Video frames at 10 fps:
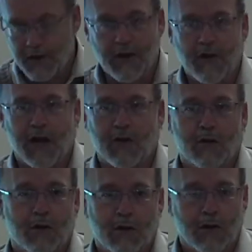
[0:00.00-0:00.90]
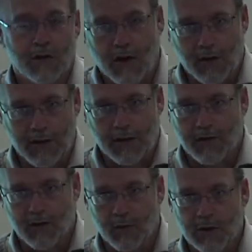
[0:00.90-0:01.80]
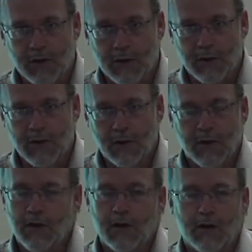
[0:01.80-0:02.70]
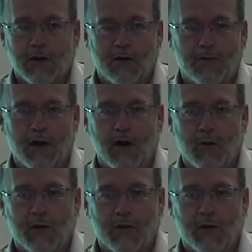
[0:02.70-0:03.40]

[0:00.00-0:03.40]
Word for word: On the other hand, our little turbine fell